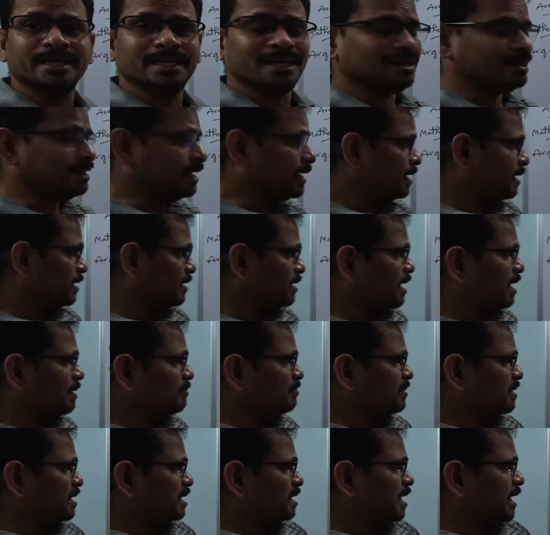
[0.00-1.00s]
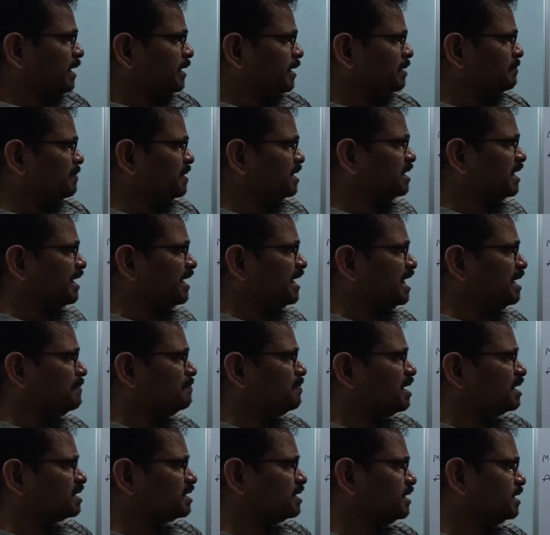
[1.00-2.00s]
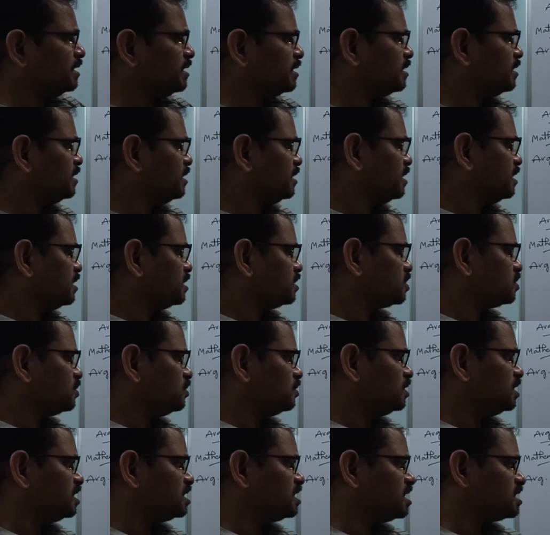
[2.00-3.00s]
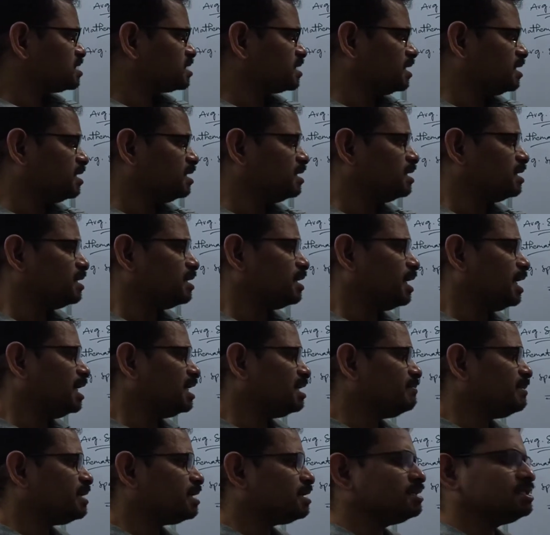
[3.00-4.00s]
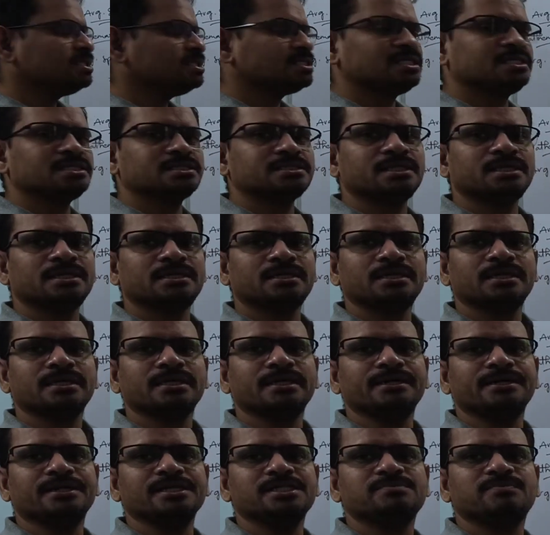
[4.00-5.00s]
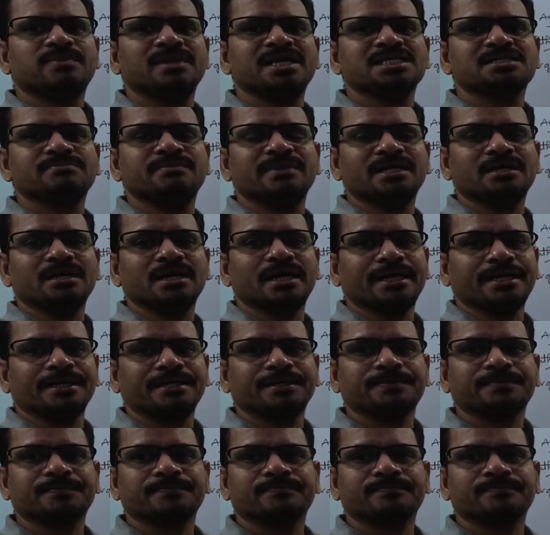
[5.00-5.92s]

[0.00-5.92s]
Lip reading: Let it be the any path here. So this is the ultimately this is the displacement line.